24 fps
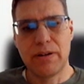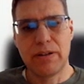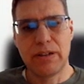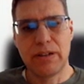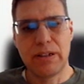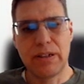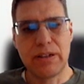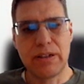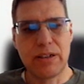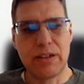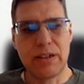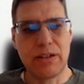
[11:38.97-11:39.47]

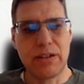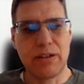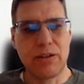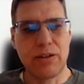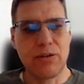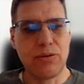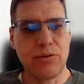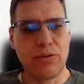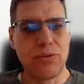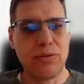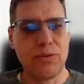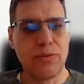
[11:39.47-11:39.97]
these are the
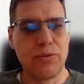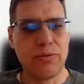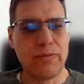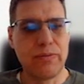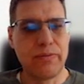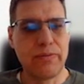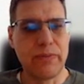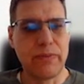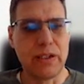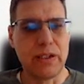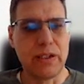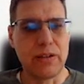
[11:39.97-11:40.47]
two
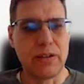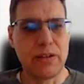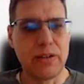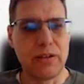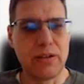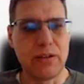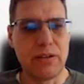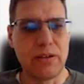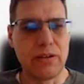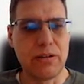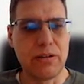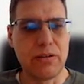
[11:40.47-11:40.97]

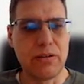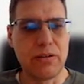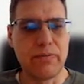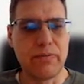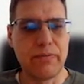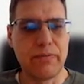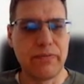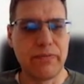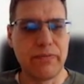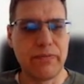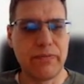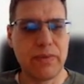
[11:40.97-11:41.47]
that
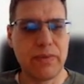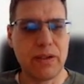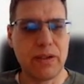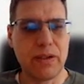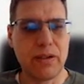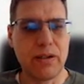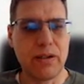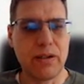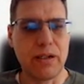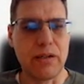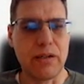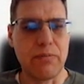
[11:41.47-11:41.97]

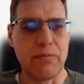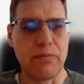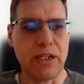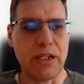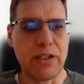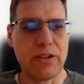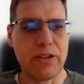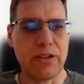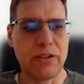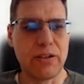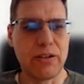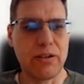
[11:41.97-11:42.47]
are
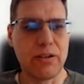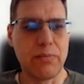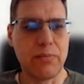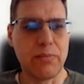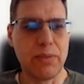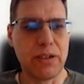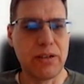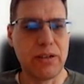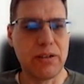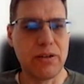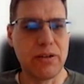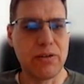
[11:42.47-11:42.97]
matching
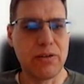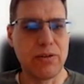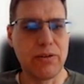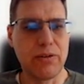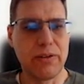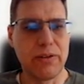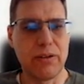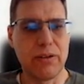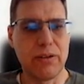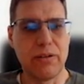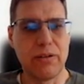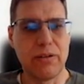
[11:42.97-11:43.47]
depending
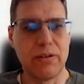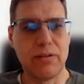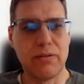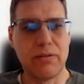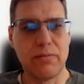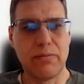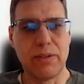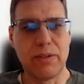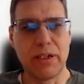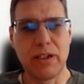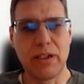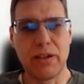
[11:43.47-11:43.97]
on the
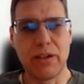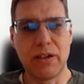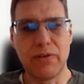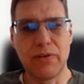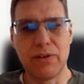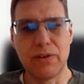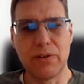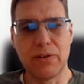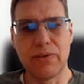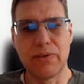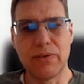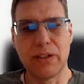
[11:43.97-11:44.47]

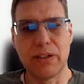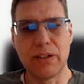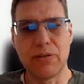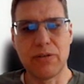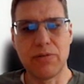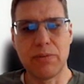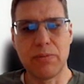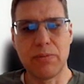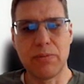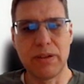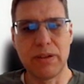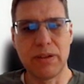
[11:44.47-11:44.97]
behavior of the
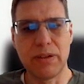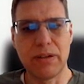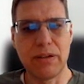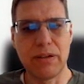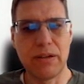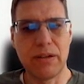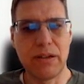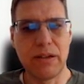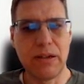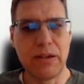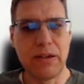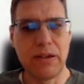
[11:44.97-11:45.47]

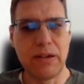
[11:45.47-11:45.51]
equipment.